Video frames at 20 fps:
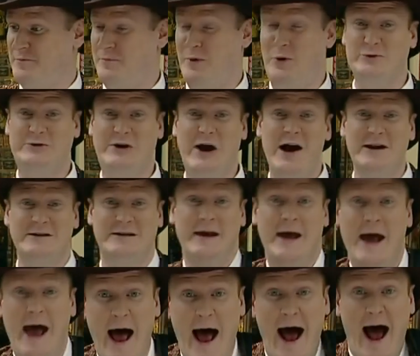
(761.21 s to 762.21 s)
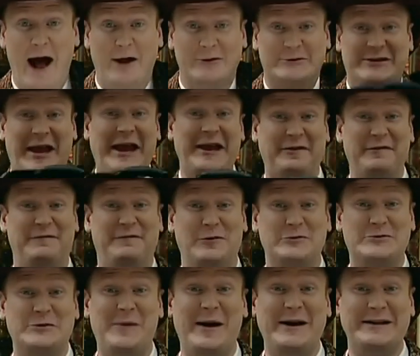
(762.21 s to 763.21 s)
postcard, I'll take the
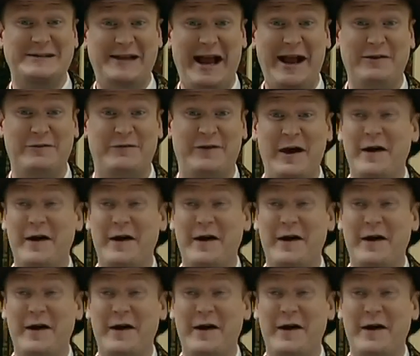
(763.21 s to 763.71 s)
photo myself